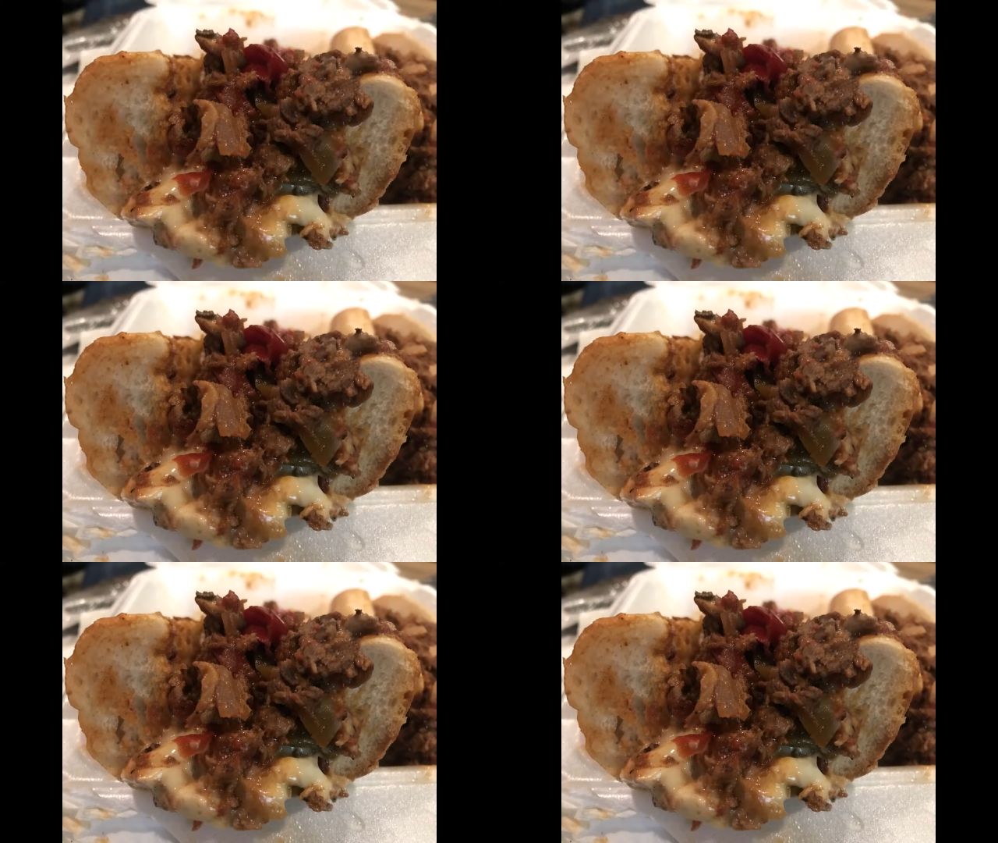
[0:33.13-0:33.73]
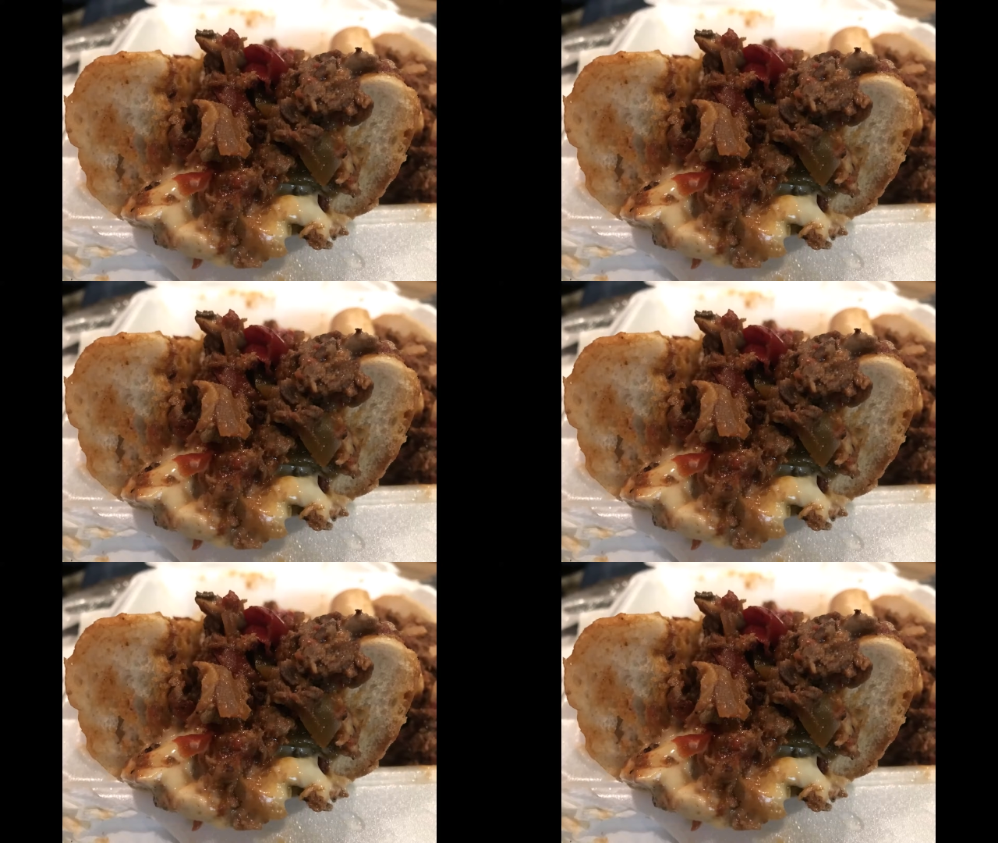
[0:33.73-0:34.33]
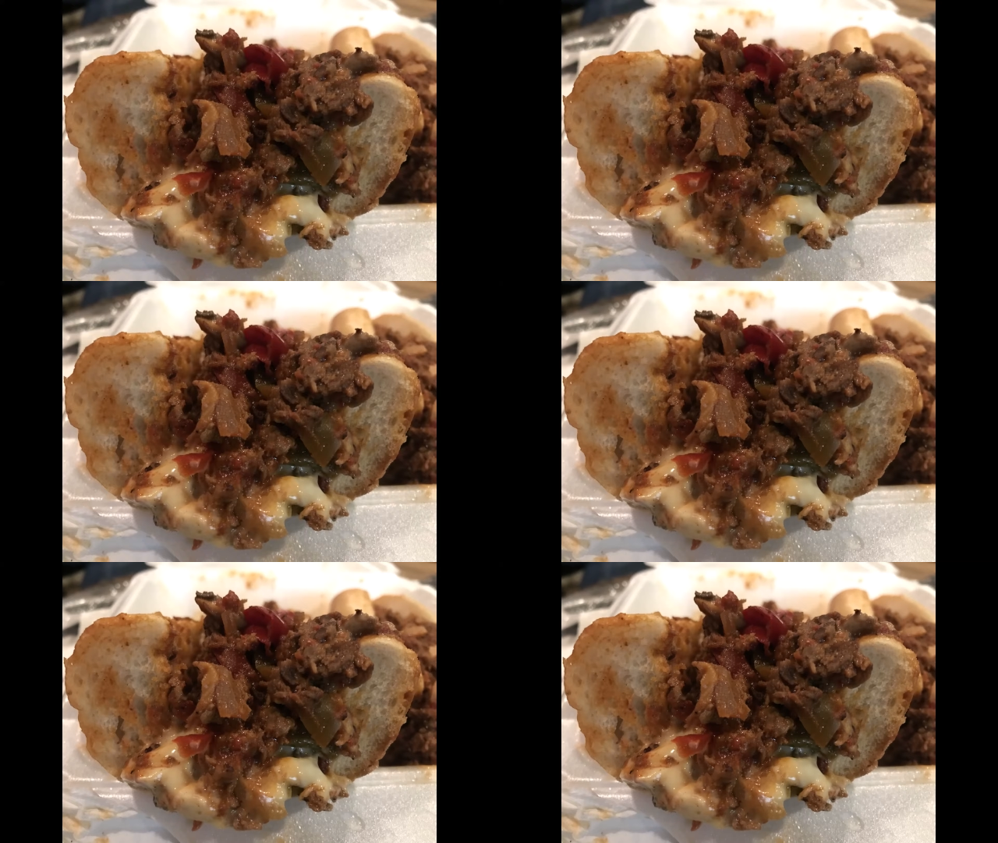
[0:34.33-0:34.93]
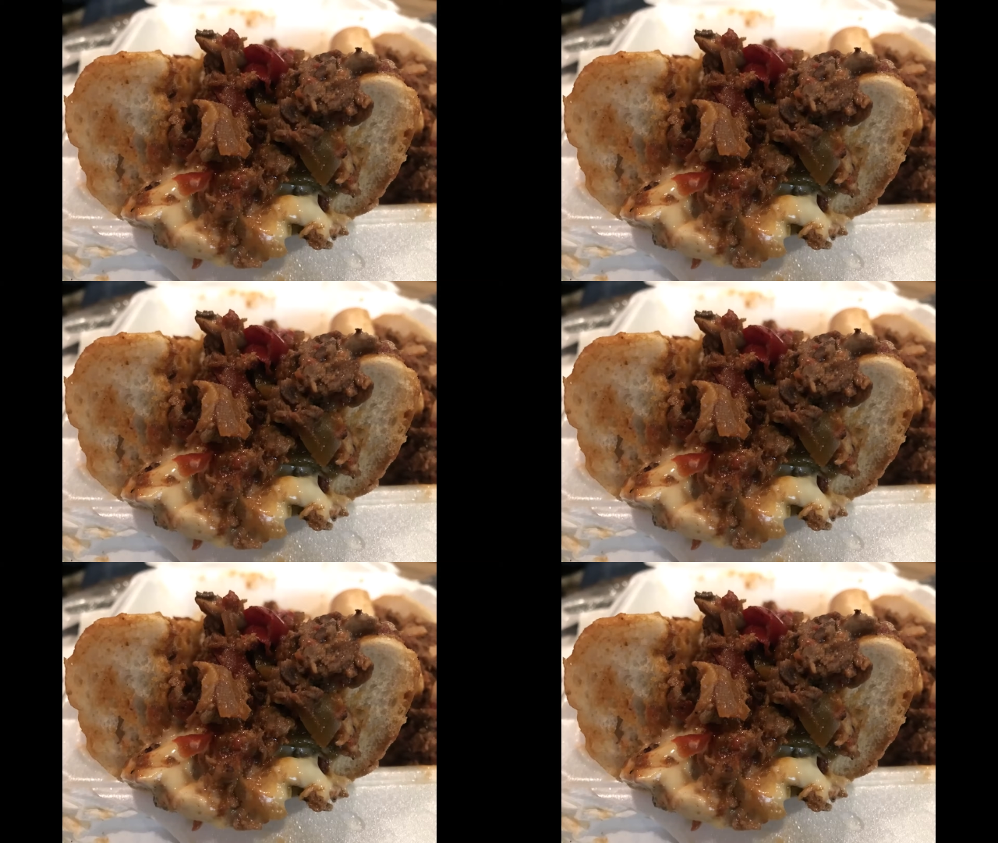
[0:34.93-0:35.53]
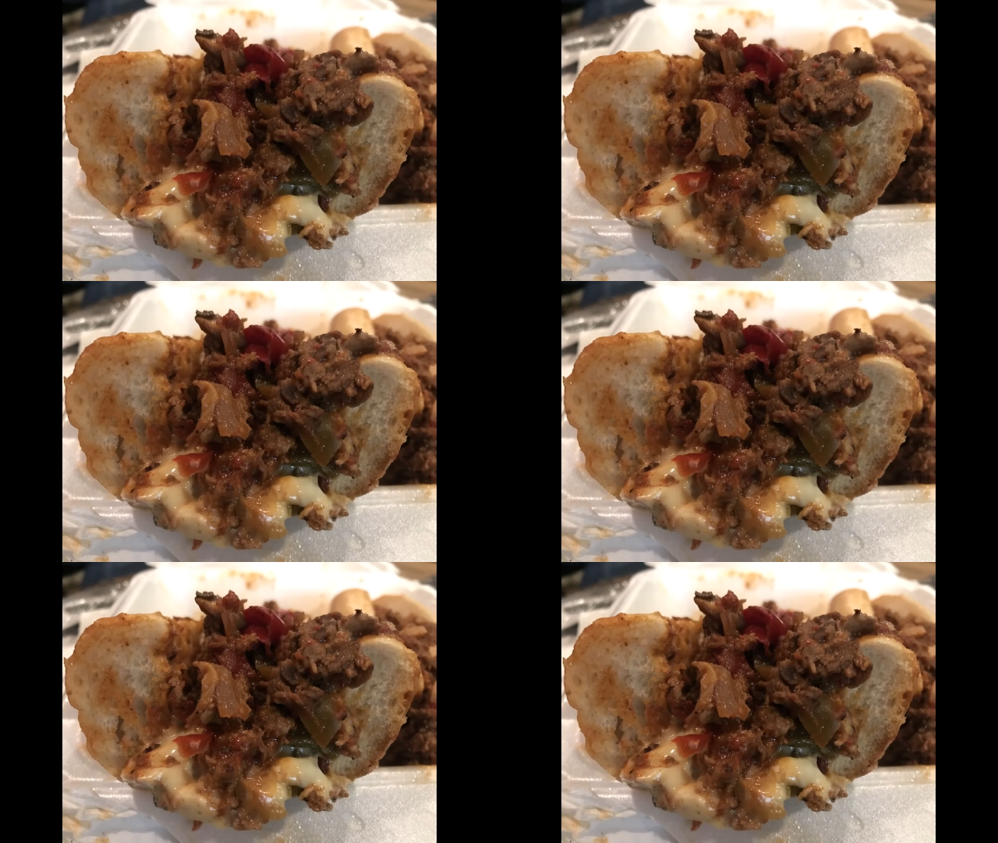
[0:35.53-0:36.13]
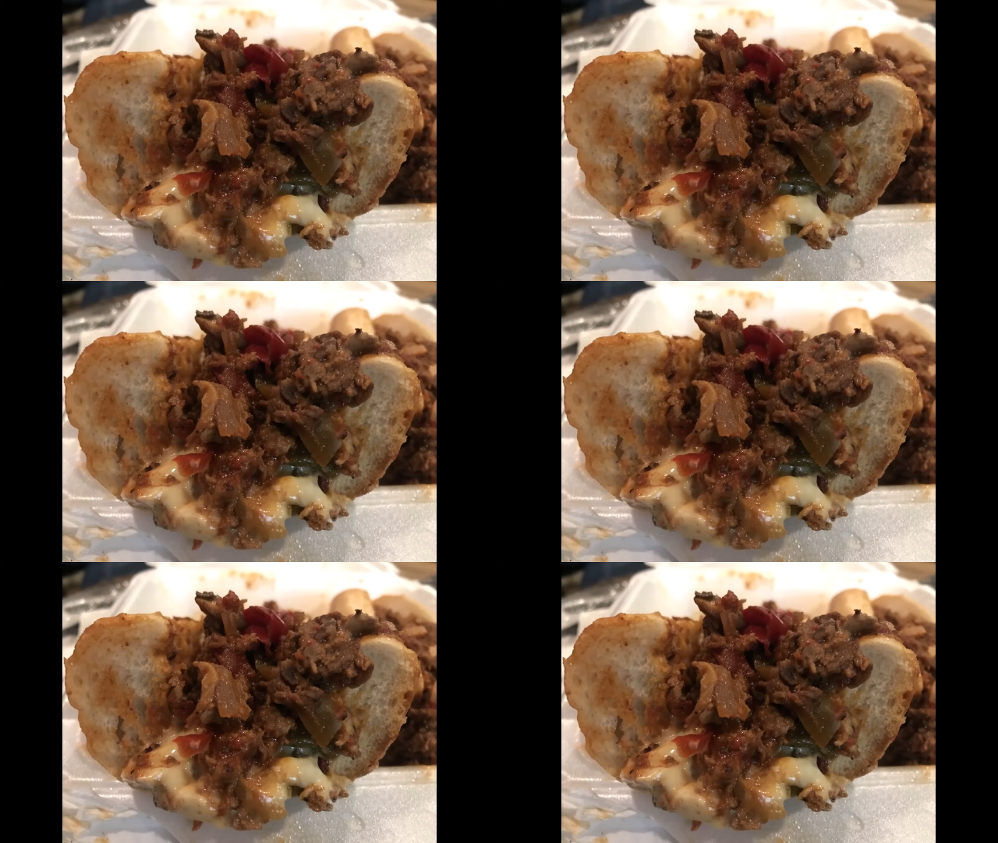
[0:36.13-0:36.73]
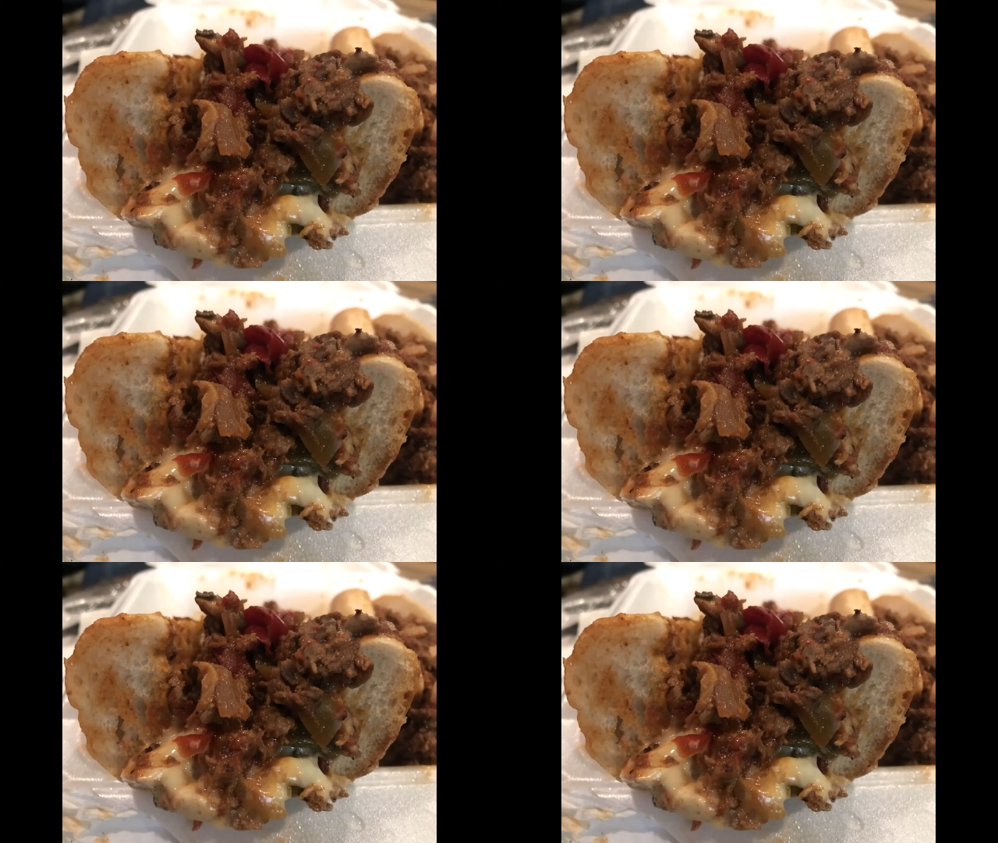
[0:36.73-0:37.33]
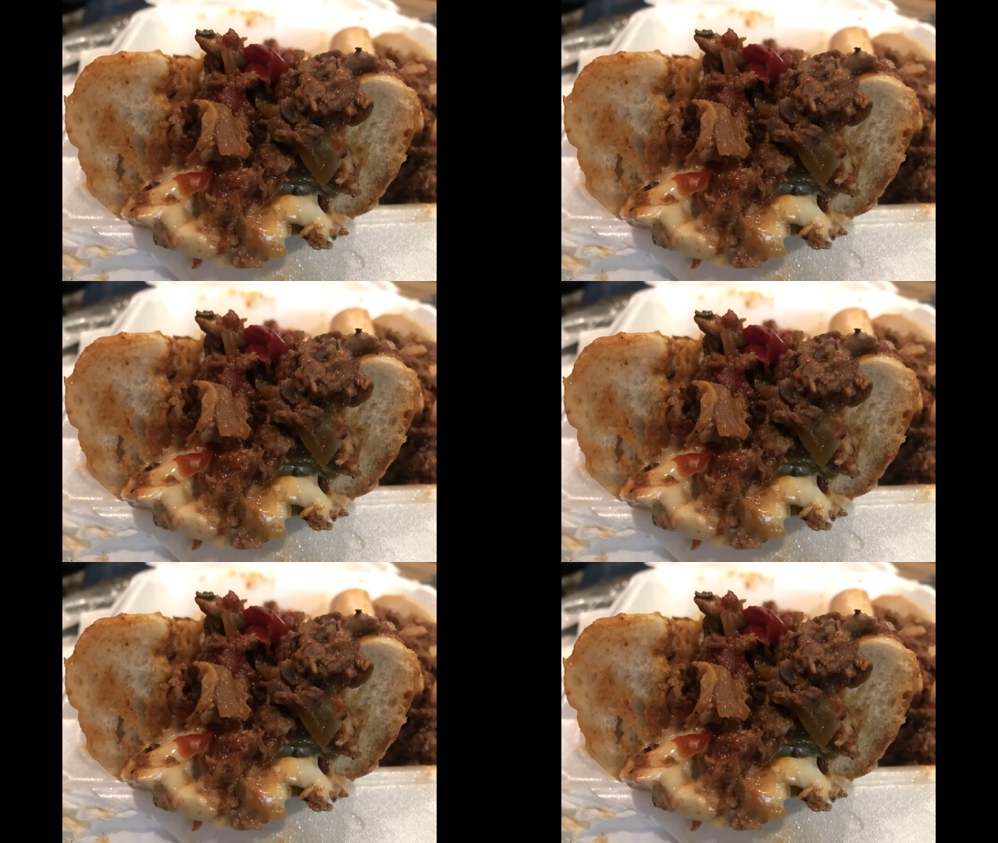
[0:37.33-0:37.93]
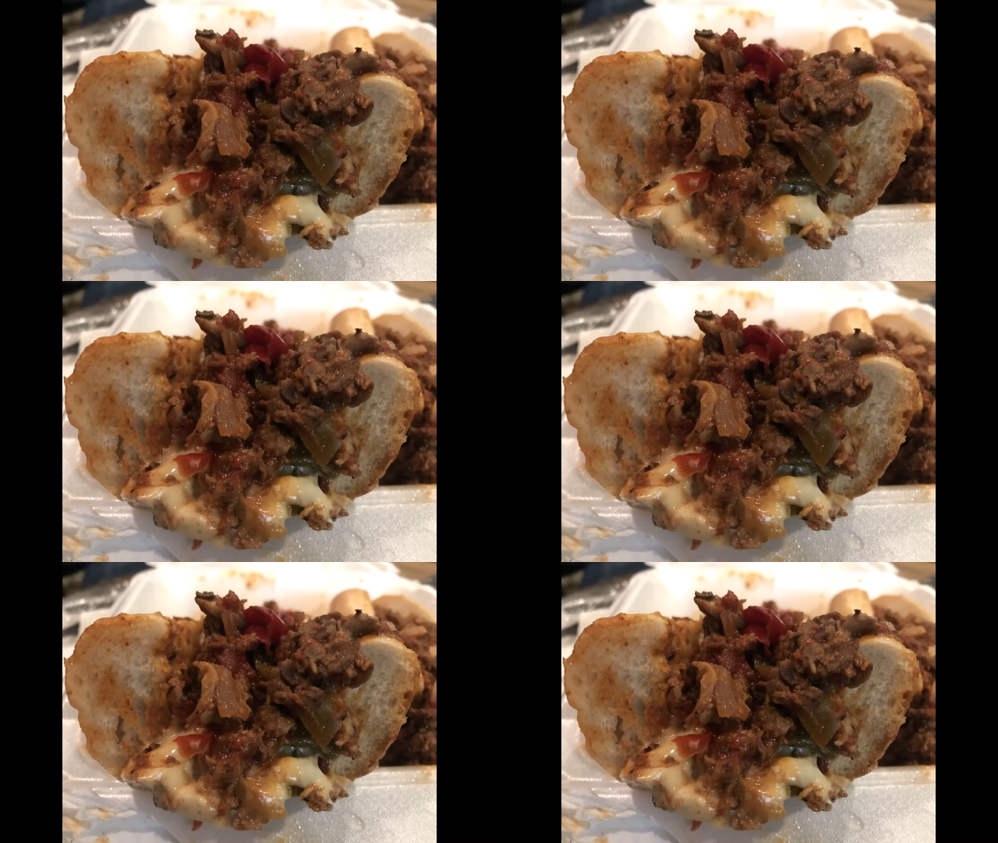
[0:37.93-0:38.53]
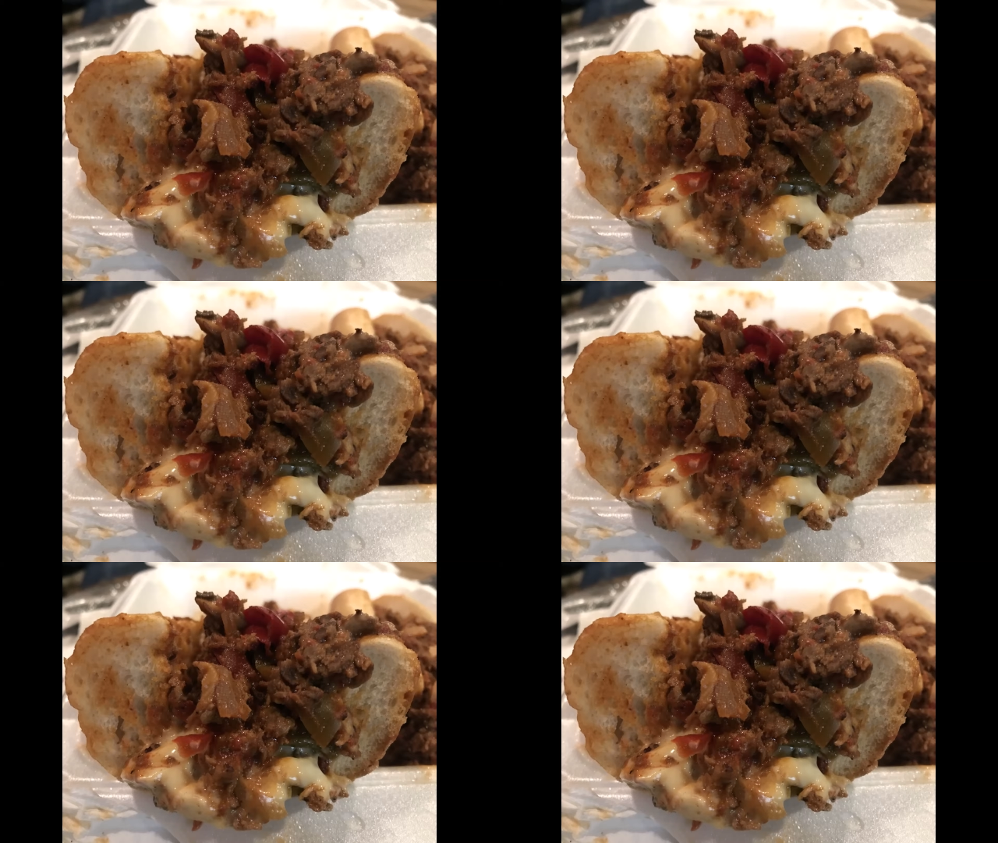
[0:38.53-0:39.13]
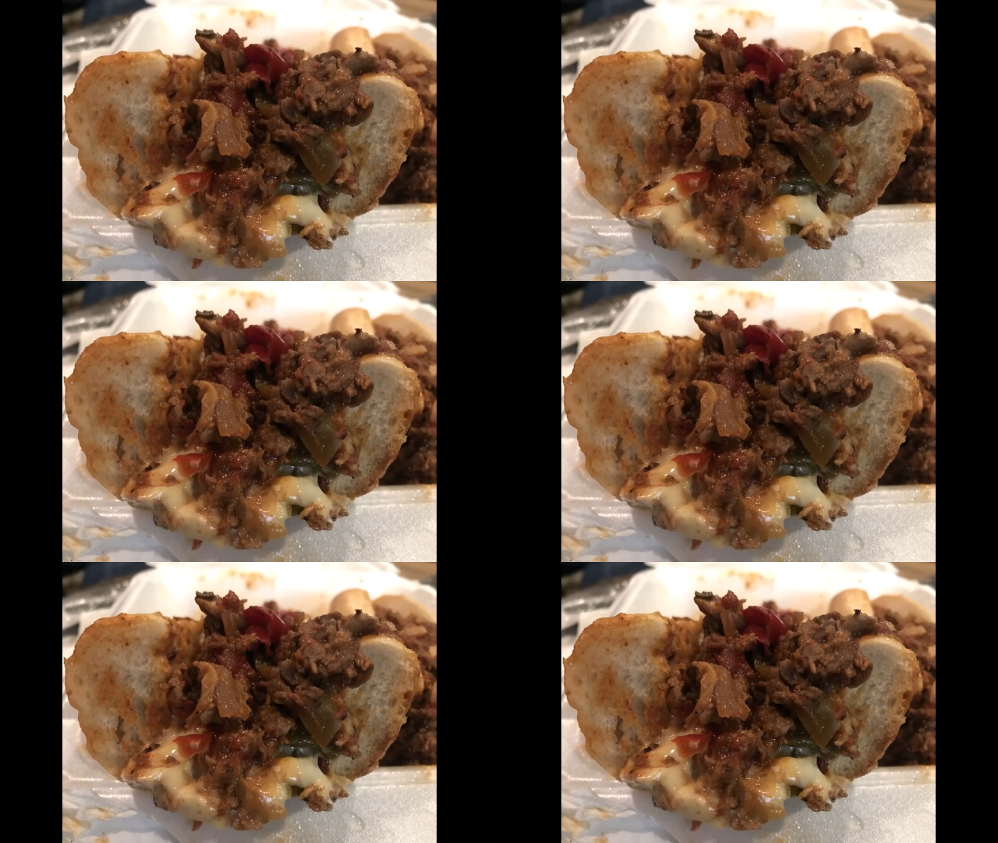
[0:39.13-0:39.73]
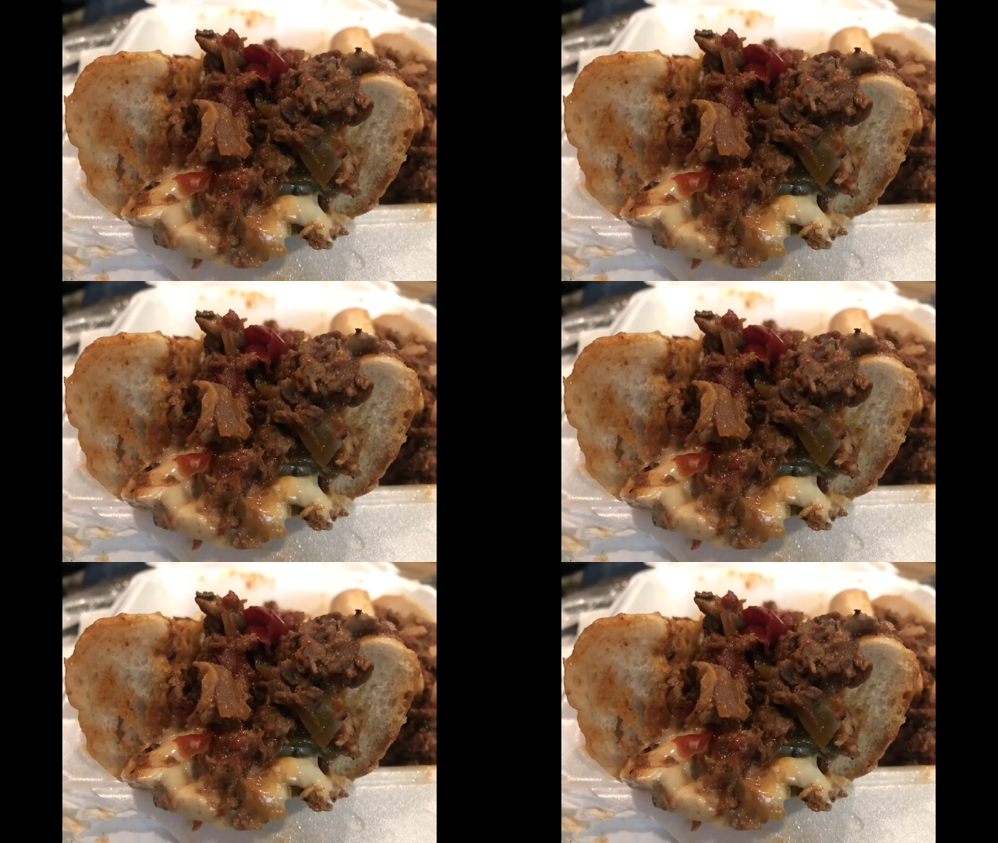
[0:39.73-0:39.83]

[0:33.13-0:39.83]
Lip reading: Nobody's mouth can be seen.